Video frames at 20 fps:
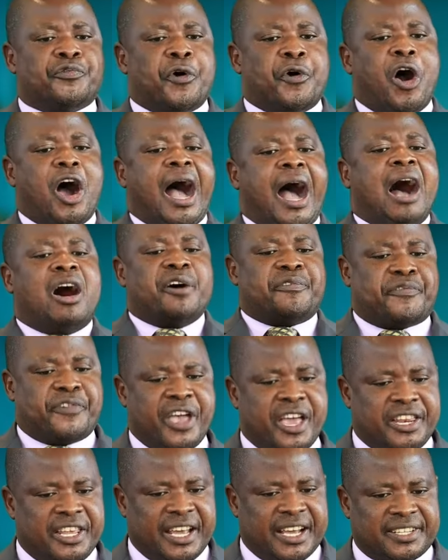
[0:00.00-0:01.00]
for our
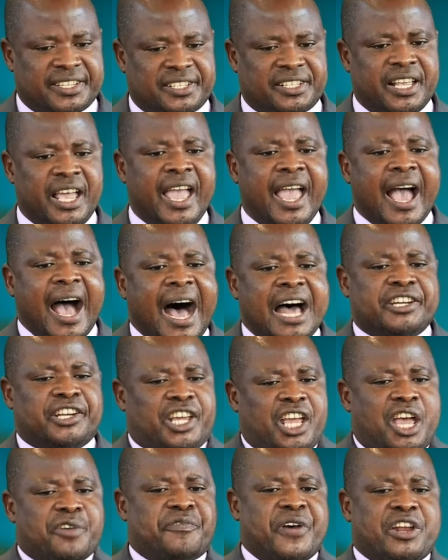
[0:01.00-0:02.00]
failures
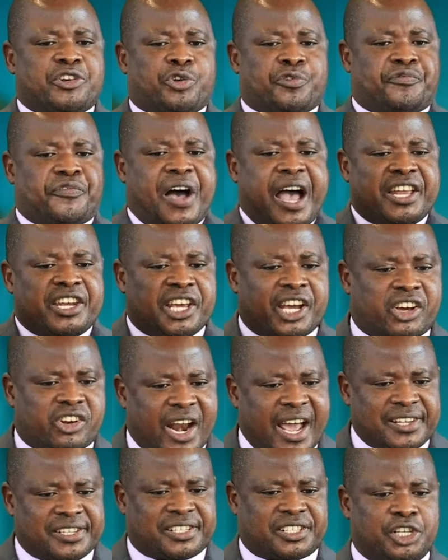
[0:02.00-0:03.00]
and even to
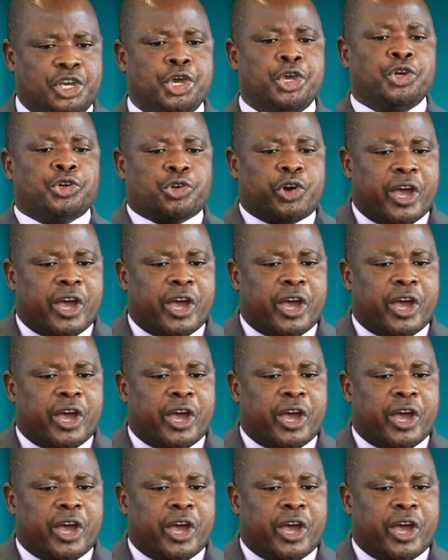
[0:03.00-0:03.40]
find grace